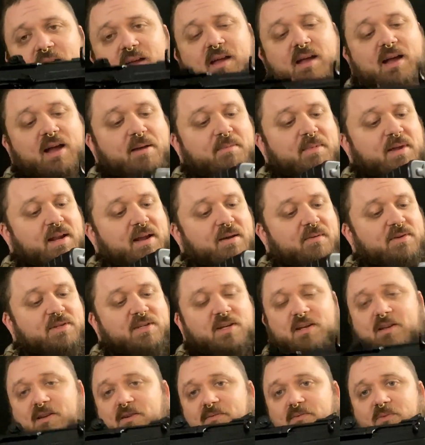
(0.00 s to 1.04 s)
I mean, I wish
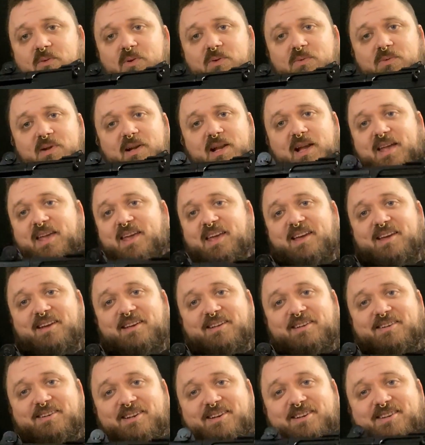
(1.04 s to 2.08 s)
I could afford one. I
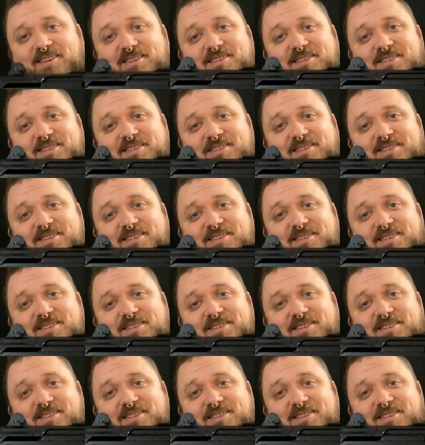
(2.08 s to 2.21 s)
can't.